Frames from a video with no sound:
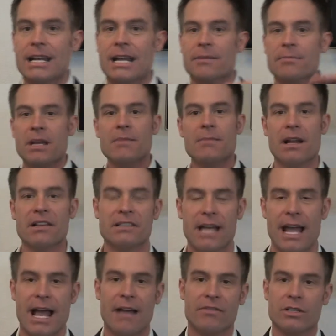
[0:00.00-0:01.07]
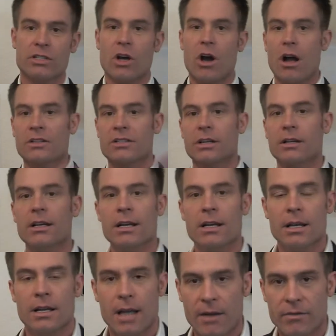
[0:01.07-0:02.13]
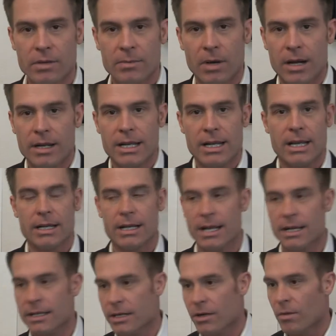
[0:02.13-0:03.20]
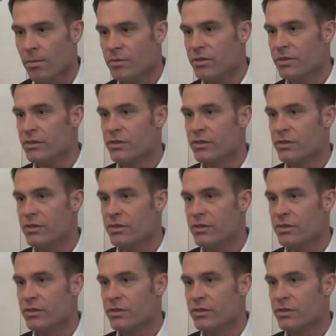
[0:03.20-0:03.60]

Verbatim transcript: and meet my staff and talk to everybody and, and you know